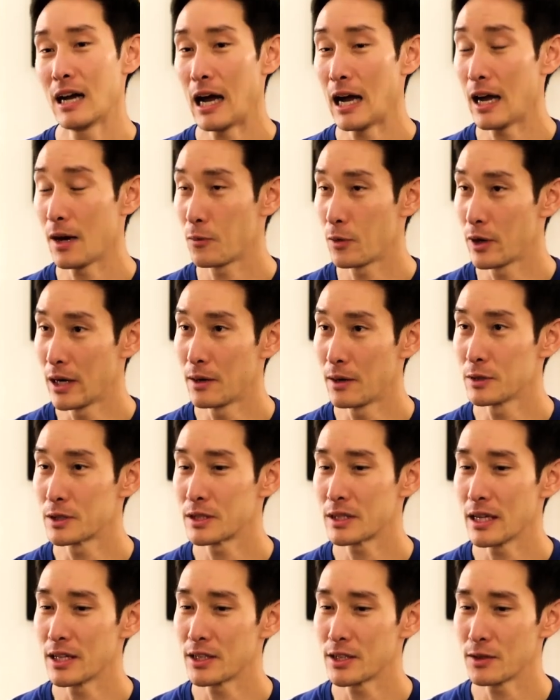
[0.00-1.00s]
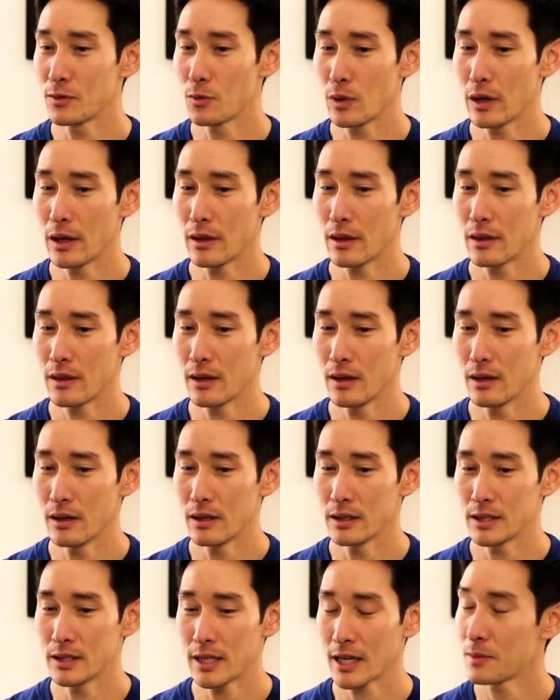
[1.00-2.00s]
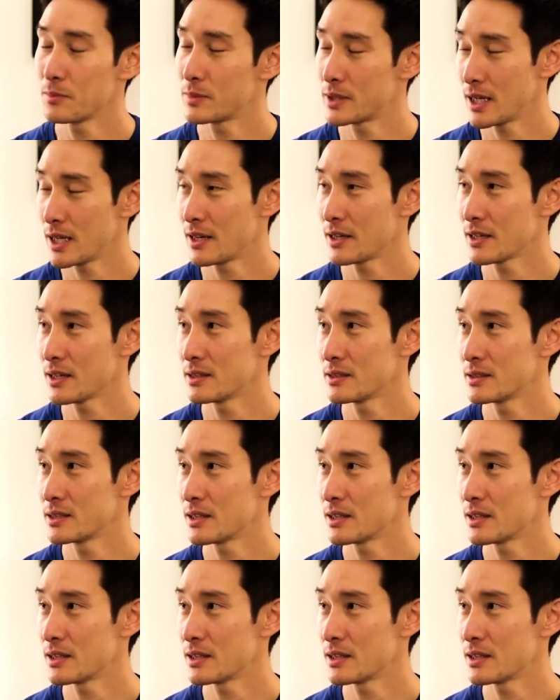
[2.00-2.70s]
When I was stationed with 2nd Battalion,